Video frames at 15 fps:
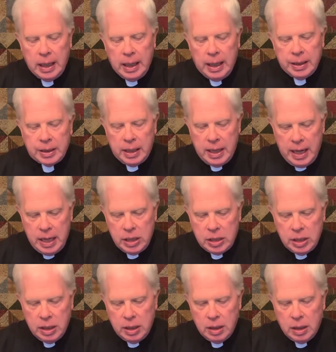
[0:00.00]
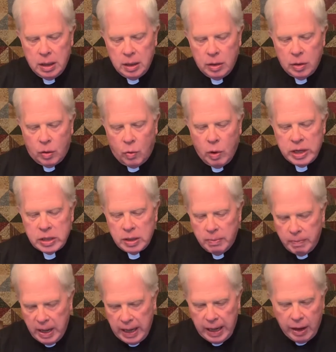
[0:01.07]
As a nation, the question
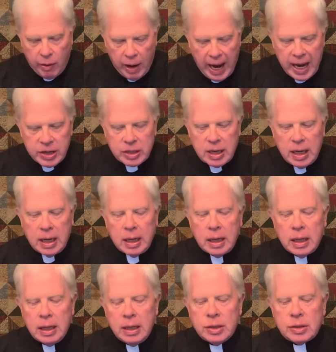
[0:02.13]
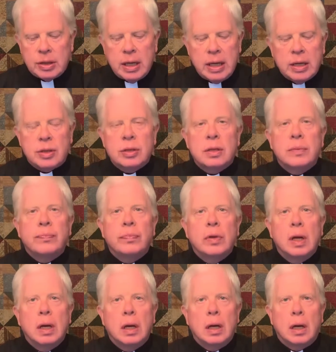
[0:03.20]
many are asking is this
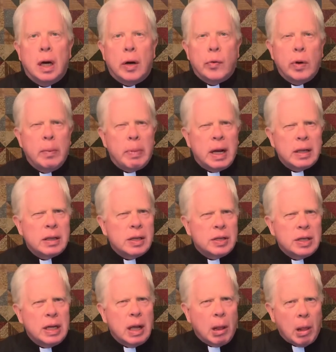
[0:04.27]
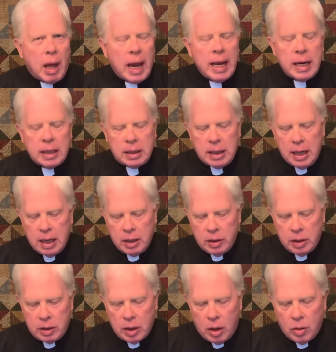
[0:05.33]
Are we about to see a light at the end of
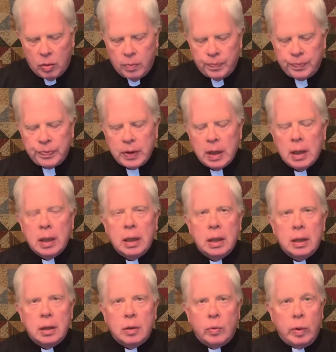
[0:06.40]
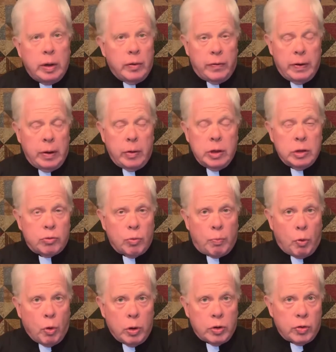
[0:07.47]
the tunnel? We hear various
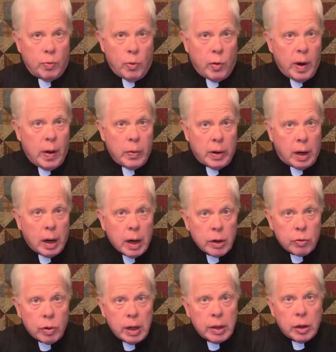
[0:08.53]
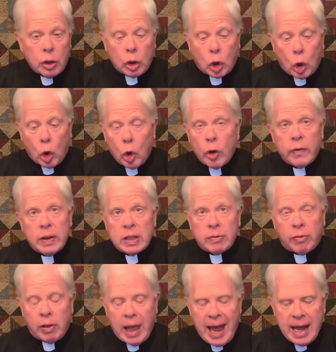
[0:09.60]
reports from around the country that the curve is
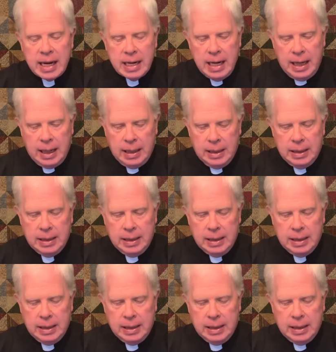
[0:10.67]
flattening.